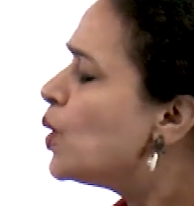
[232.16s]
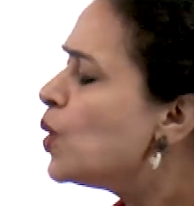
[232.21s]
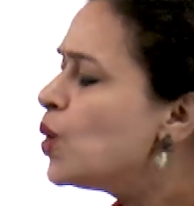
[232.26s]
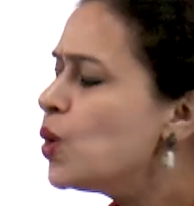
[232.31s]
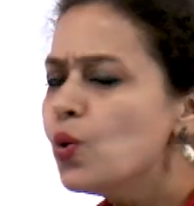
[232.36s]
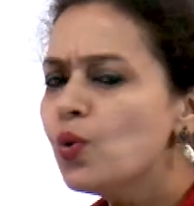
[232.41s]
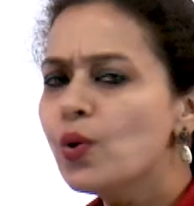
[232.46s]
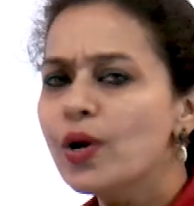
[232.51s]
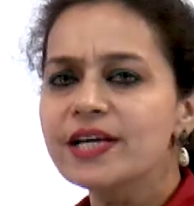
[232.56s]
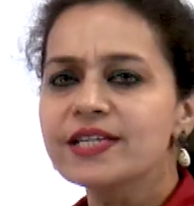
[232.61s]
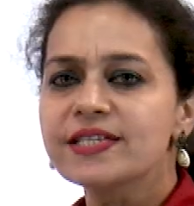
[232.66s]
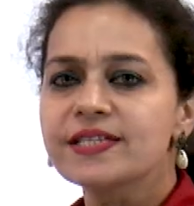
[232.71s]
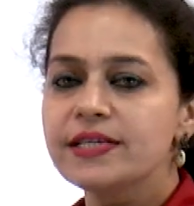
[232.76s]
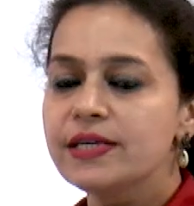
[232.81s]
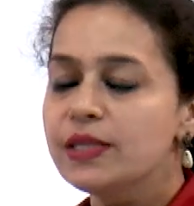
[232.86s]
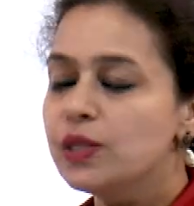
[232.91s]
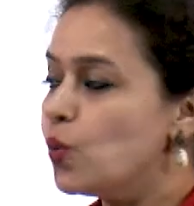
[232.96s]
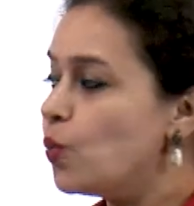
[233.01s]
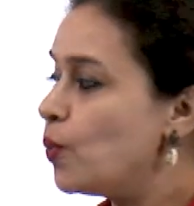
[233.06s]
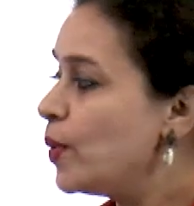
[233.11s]
Who has seen
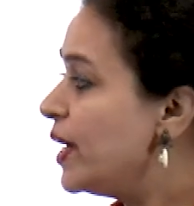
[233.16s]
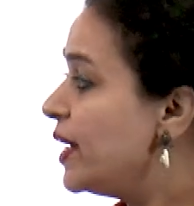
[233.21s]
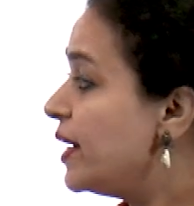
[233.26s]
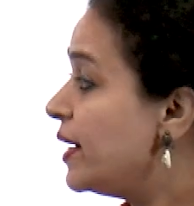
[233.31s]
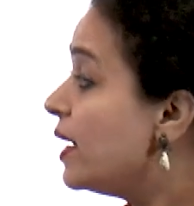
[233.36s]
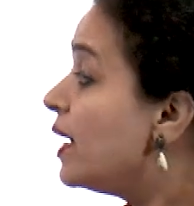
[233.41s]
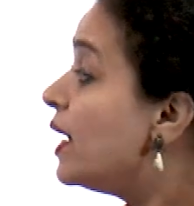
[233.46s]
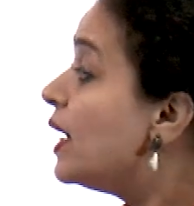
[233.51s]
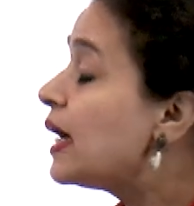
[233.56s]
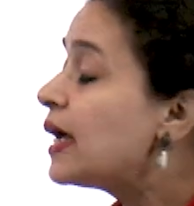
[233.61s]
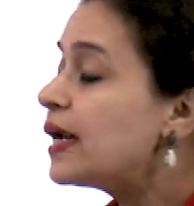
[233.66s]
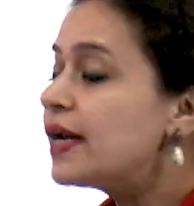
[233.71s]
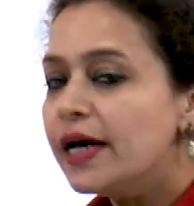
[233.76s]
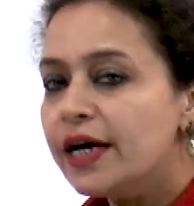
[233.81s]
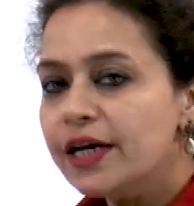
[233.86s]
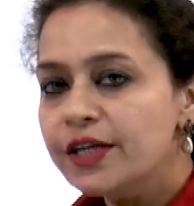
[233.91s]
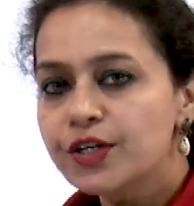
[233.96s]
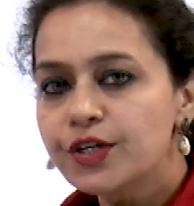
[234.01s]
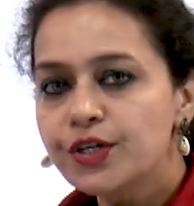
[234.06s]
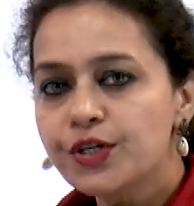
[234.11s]
the wind?
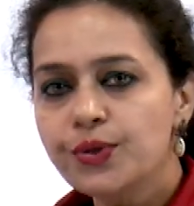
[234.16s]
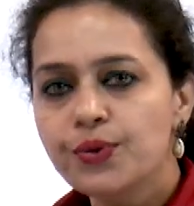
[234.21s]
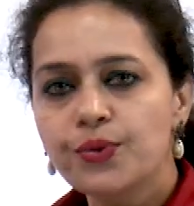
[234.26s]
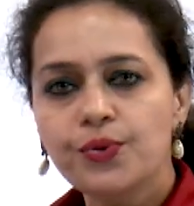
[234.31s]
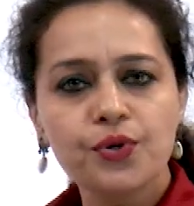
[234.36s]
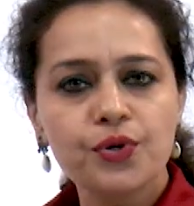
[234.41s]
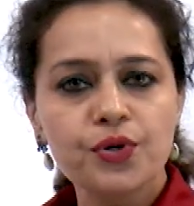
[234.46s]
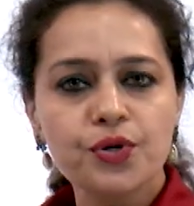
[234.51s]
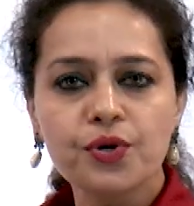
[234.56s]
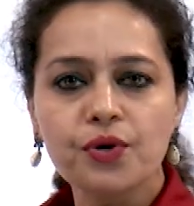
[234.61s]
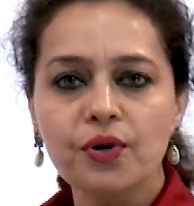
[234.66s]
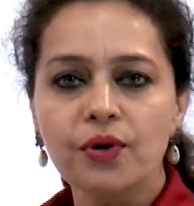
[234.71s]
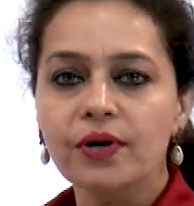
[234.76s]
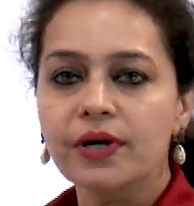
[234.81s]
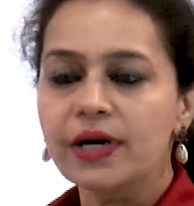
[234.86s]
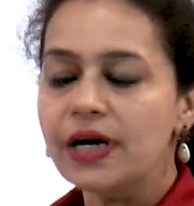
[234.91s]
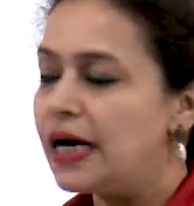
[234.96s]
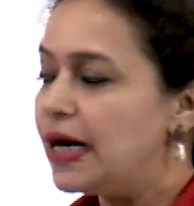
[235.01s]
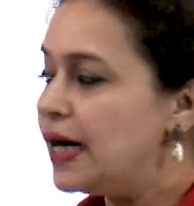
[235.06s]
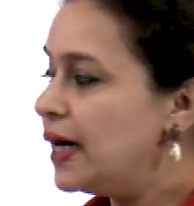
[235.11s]
Neither you nor
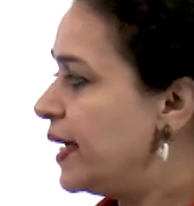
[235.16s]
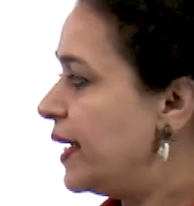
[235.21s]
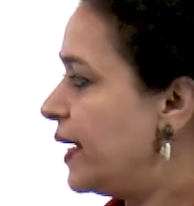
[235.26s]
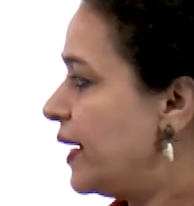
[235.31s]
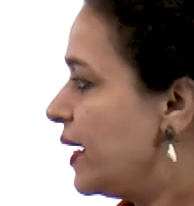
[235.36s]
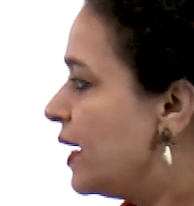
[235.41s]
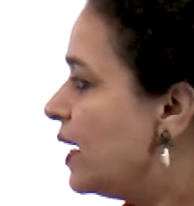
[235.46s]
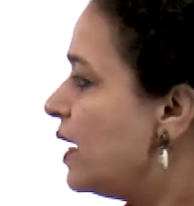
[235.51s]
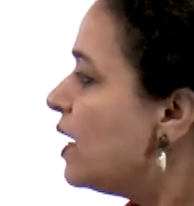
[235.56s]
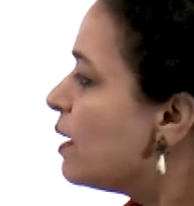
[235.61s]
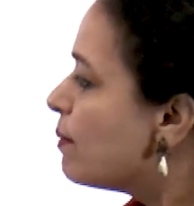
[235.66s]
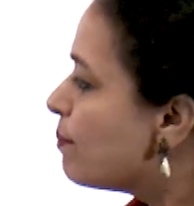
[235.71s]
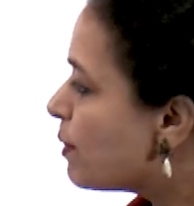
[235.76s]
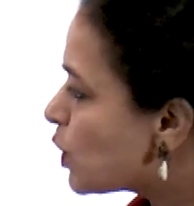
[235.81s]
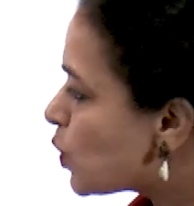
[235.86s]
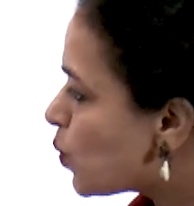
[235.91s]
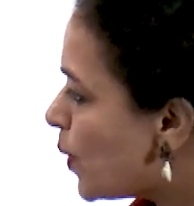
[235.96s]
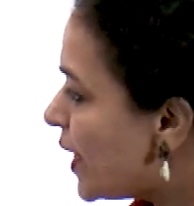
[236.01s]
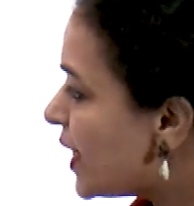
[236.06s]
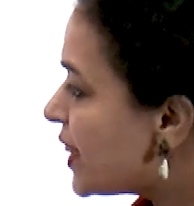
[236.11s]
I. But
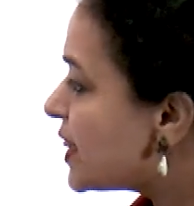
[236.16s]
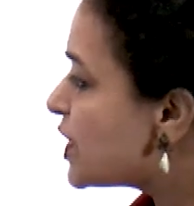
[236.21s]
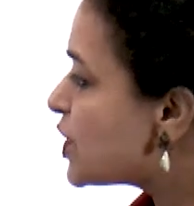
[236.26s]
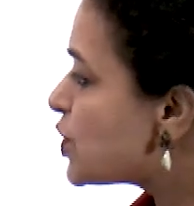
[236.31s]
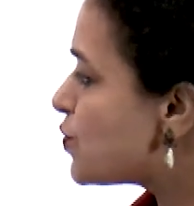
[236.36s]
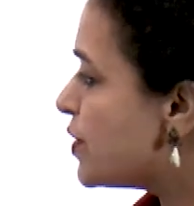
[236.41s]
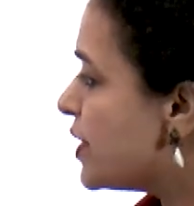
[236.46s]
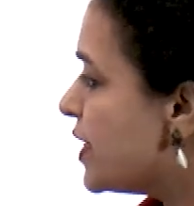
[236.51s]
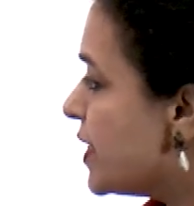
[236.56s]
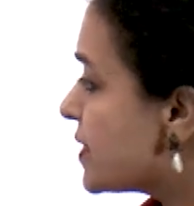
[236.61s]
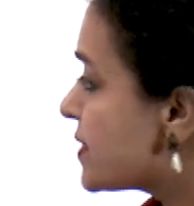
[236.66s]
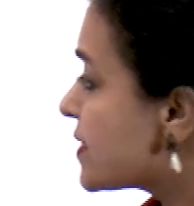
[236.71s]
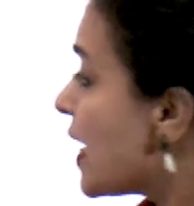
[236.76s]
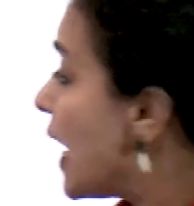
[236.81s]
when the trees